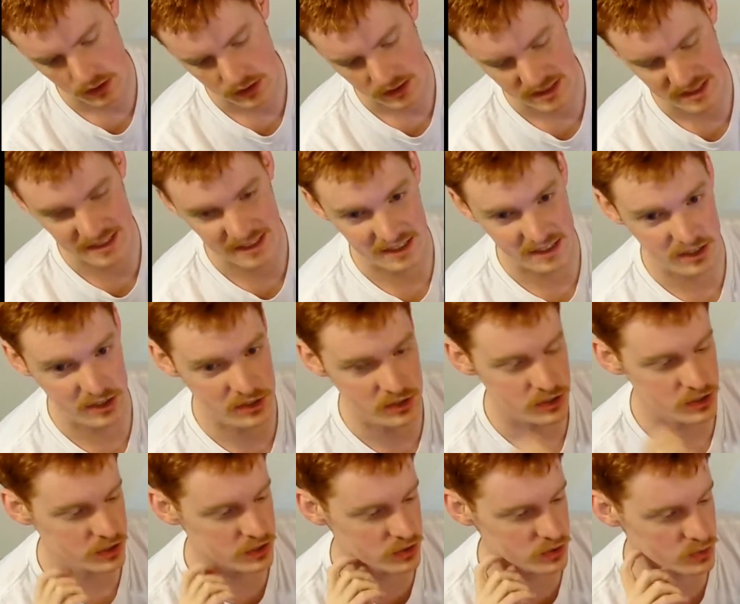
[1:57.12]

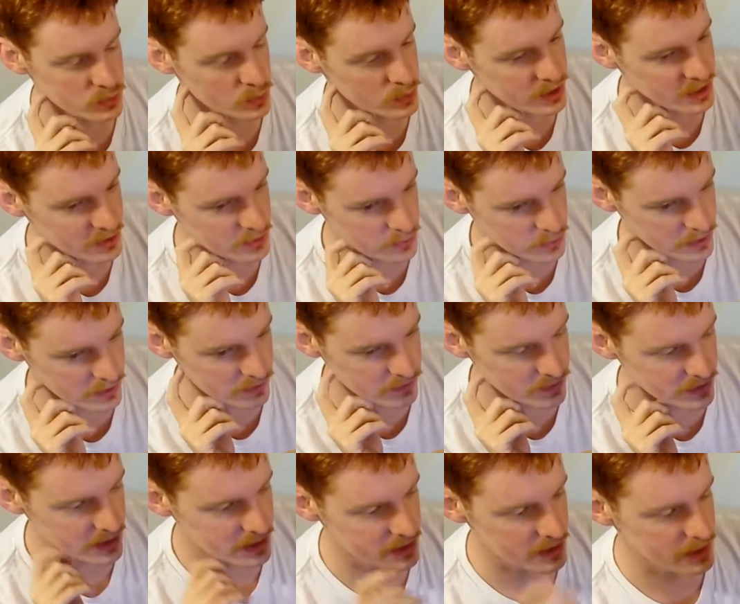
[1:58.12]
623
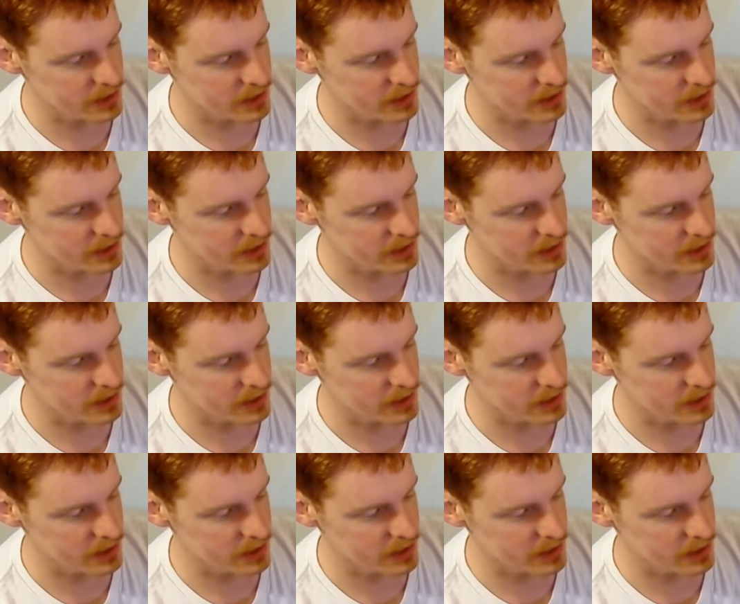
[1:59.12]
feet,